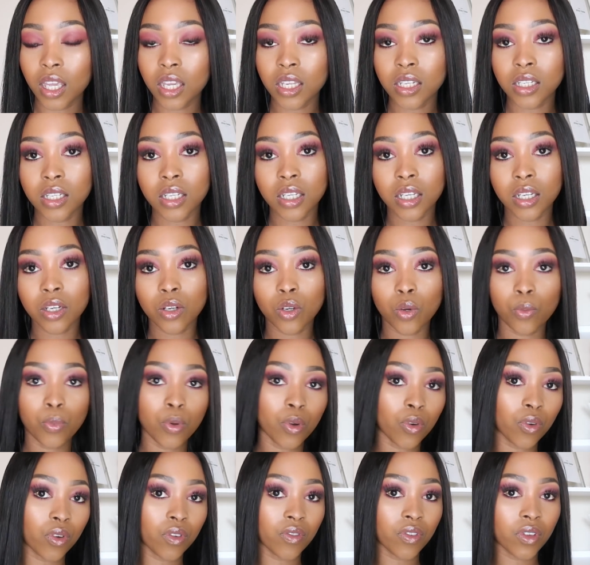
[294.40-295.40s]
Indian or
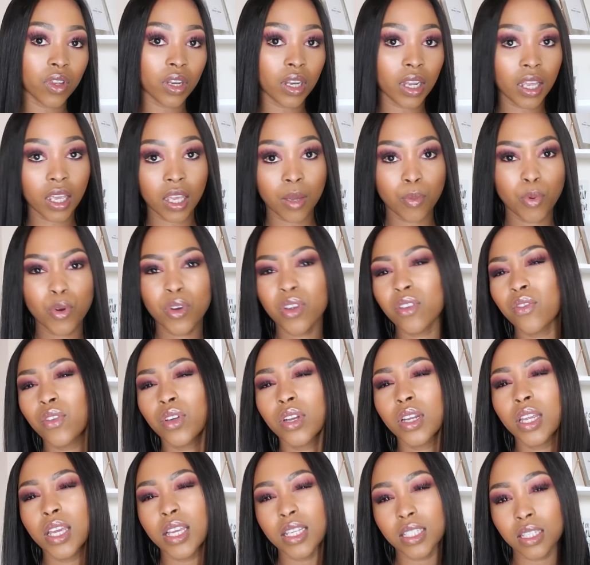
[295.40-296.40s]
Peruvian hair.
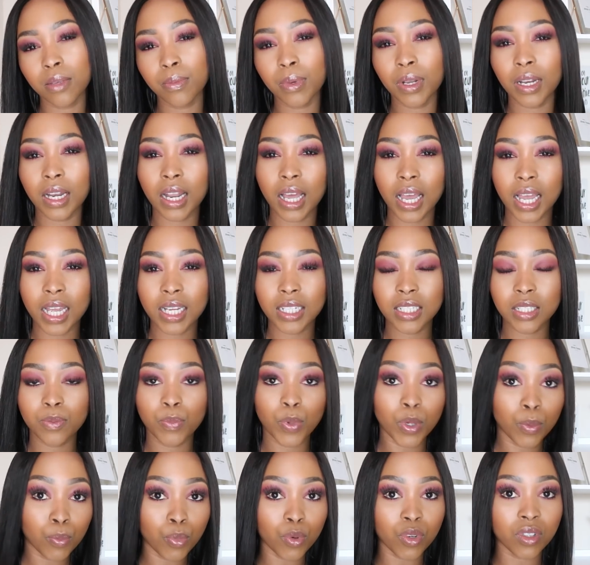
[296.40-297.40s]
Peruvian is a bit light,
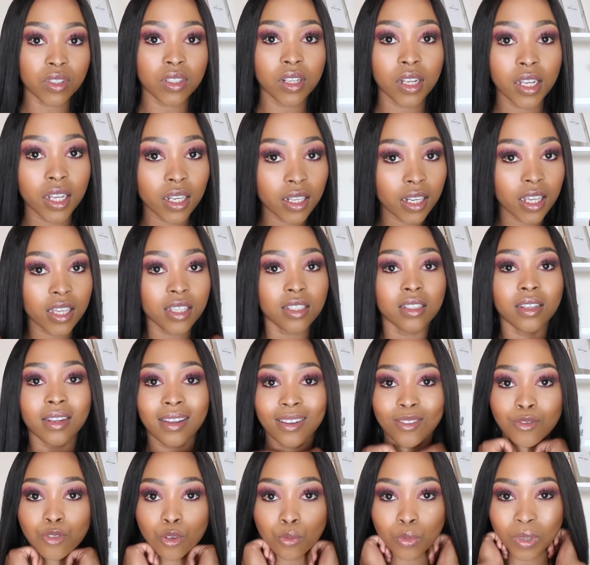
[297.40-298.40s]
but Brazilian is
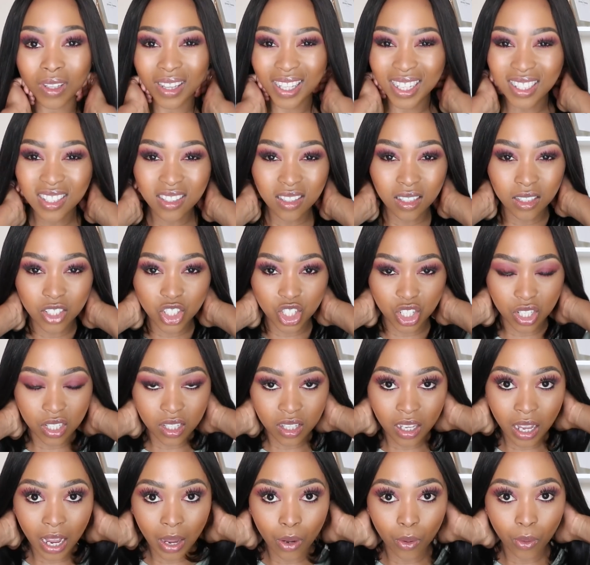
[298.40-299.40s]
light for me. That's
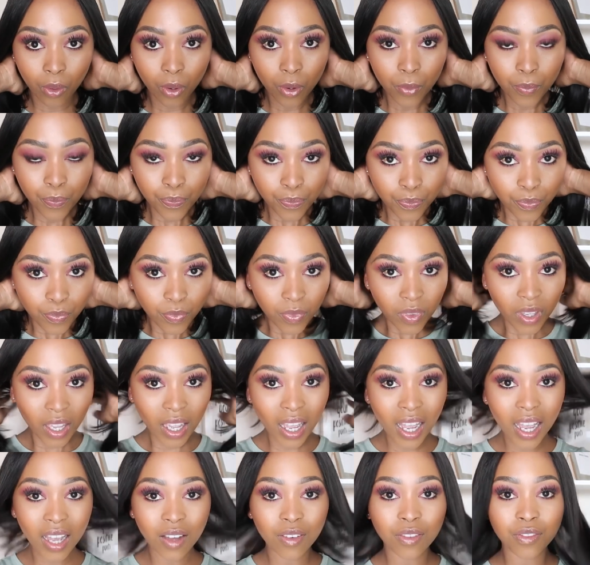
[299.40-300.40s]
just how
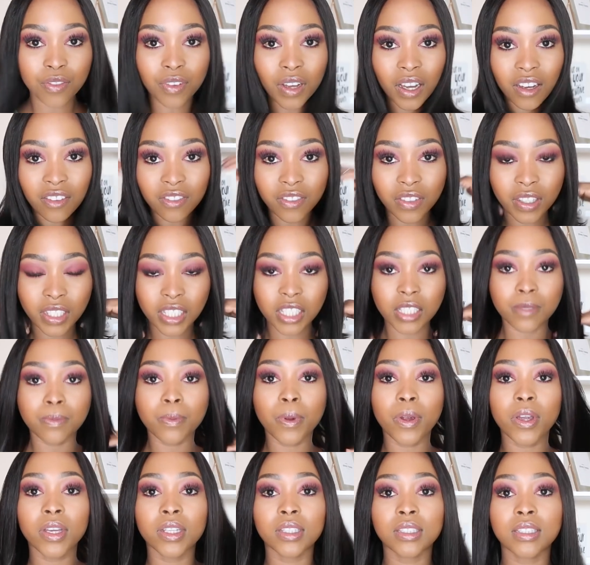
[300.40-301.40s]
I've
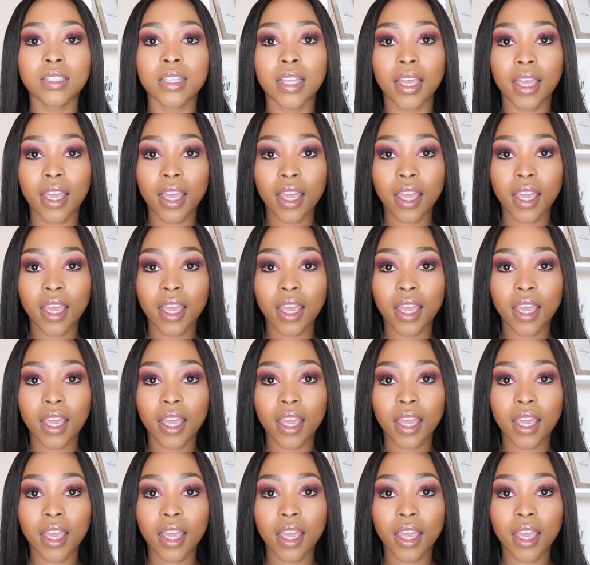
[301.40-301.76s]
experienced the